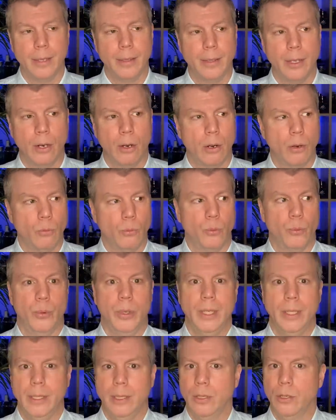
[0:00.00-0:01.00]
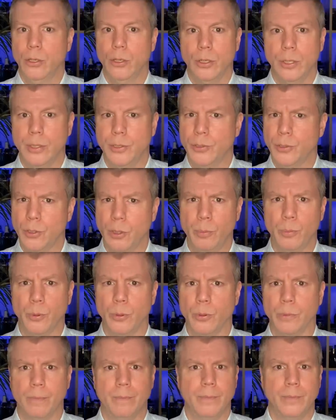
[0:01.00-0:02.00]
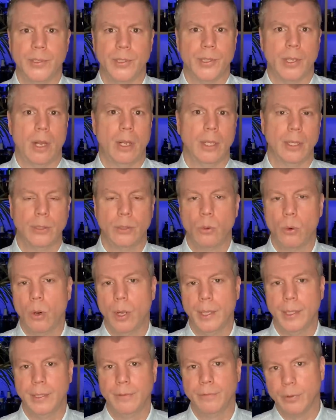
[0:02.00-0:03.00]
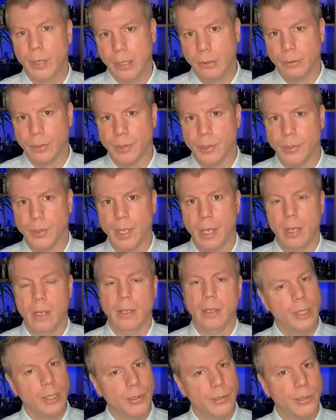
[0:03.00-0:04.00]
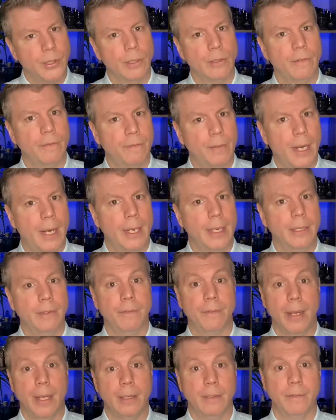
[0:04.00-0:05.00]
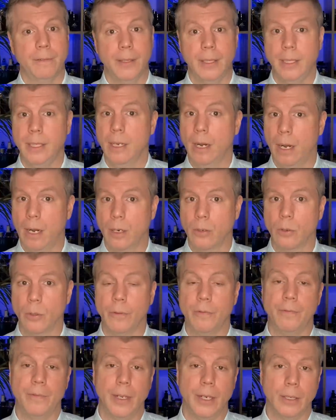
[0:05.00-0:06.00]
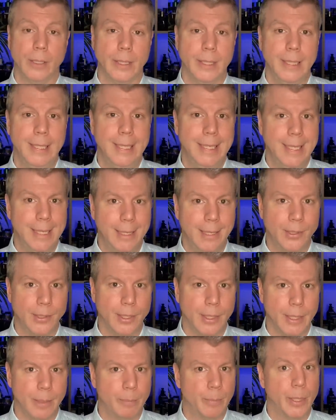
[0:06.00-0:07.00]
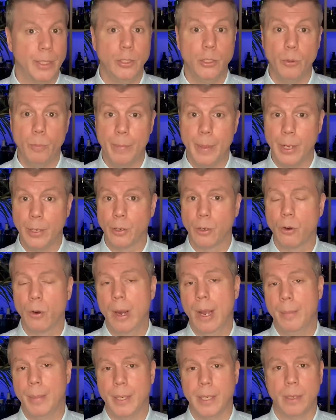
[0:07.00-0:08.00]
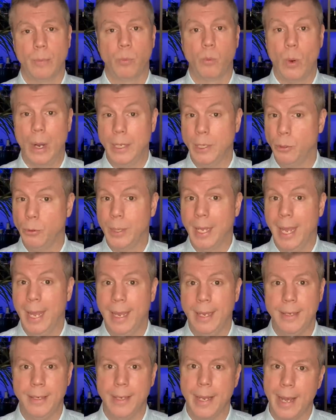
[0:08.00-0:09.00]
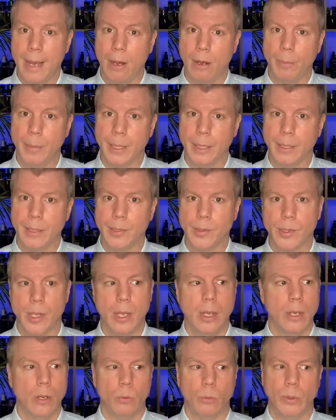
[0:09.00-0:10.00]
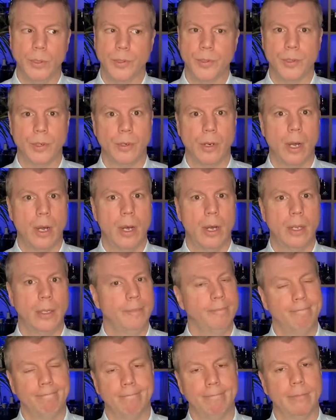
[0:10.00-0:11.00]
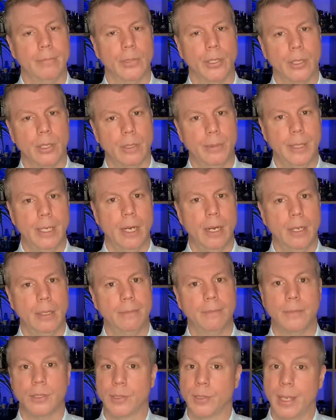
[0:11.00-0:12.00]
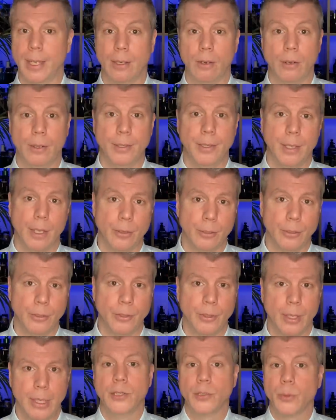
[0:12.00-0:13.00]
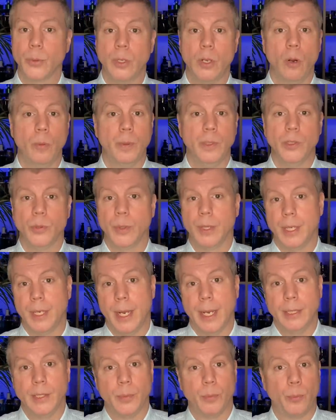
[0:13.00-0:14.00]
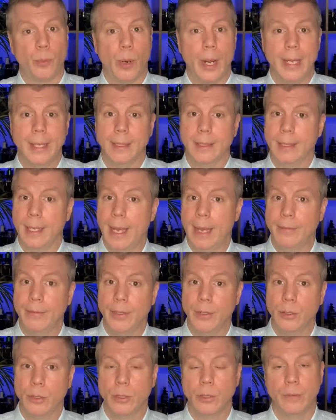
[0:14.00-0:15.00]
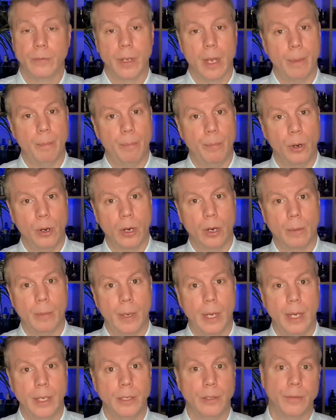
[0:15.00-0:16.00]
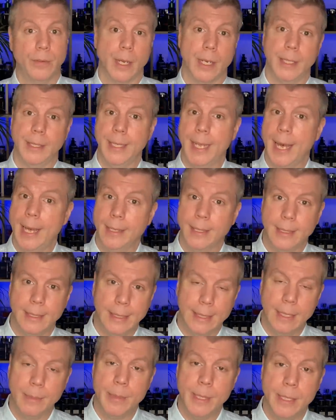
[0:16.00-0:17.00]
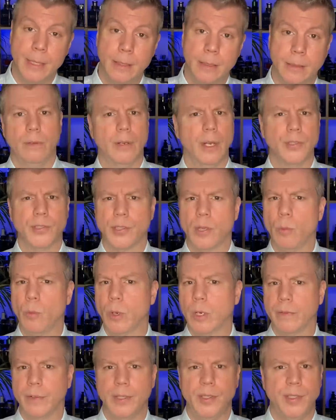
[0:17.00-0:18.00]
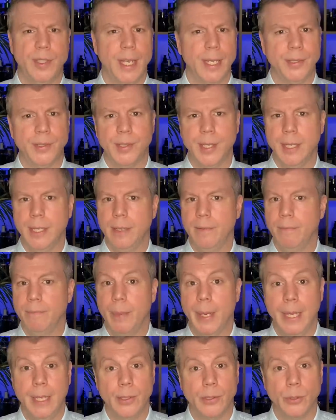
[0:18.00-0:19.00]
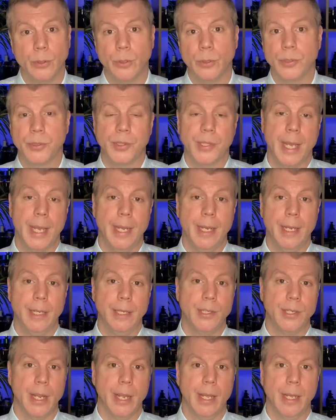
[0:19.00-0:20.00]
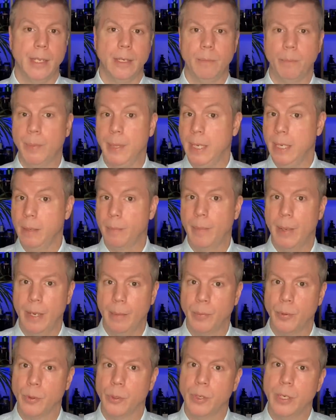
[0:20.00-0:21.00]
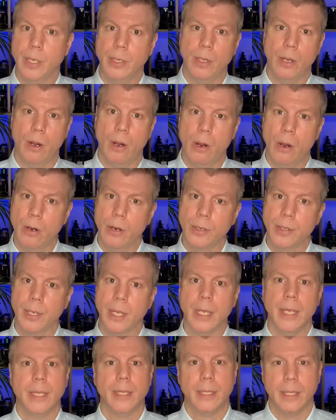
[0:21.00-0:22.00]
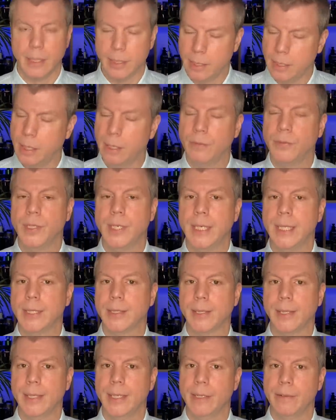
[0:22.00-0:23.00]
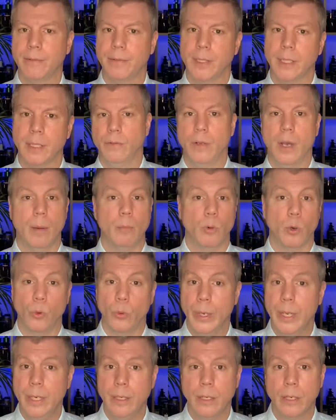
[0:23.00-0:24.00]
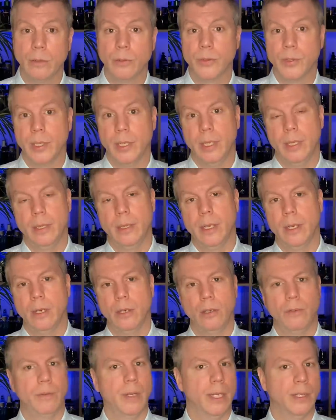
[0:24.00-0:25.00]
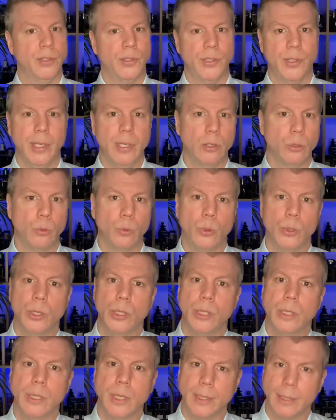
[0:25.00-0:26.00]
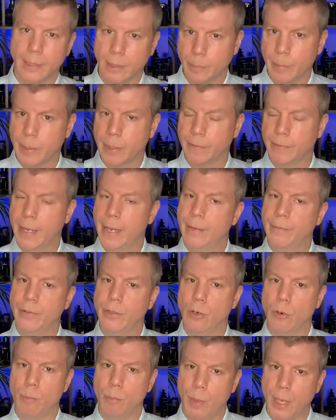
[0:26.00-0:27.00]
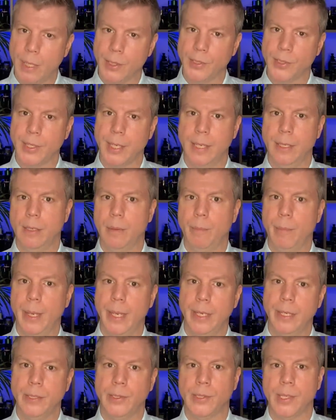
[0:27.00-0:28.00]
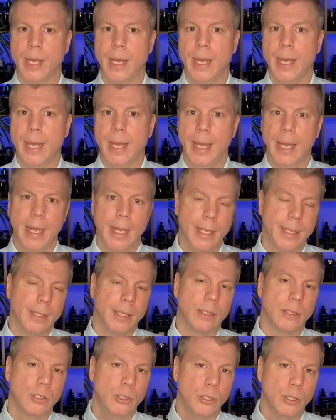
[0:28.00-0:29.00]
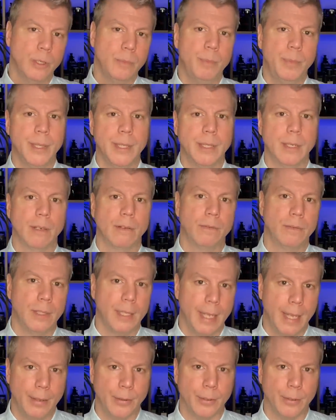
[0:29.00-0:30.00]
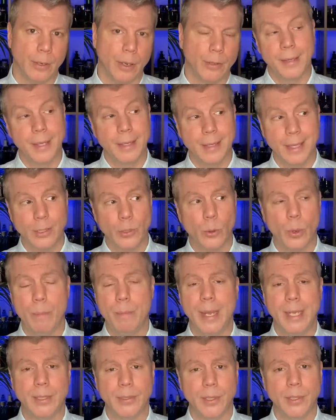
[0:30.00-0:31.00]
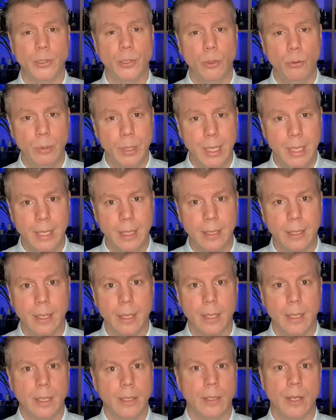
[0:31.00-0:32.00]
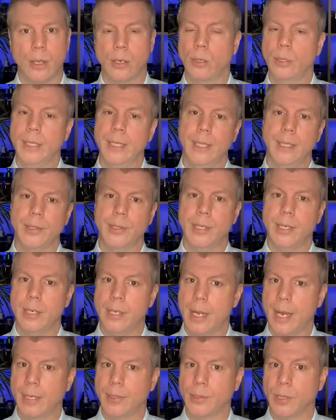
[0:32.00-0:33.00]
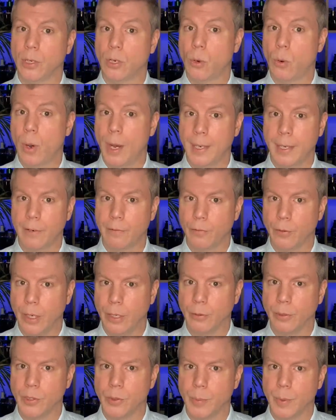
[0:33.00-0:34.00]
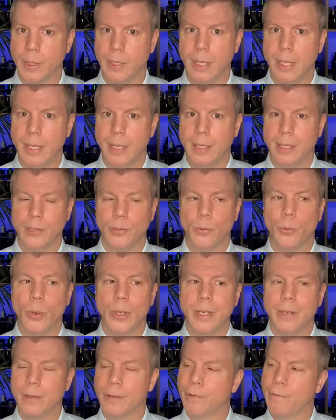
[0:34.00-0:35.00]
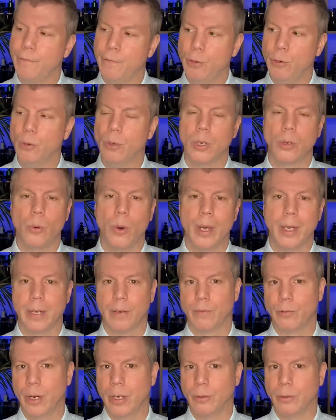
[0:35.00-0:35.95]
They're really good, super solid quality fragrances. You can still find Fan di Fendi Aqua fairly easily, but you better grab it up while you can now, because once they're gone, they're going to be gone, just like all the others. This one opens with a nice bright lavender. You've got bergamot, you've got Italian lemon, you've got somewhat of a zesty basil, sage, and pink pepper in the heart that gives it its lift. You've got marine notes in there, you've got cedar wood, a little bit of heavier musk in the base, and a good bit of leather. And I think that's what makes this unique. Not only is it a nice aquatic fragrance, but it's one of the few aquatic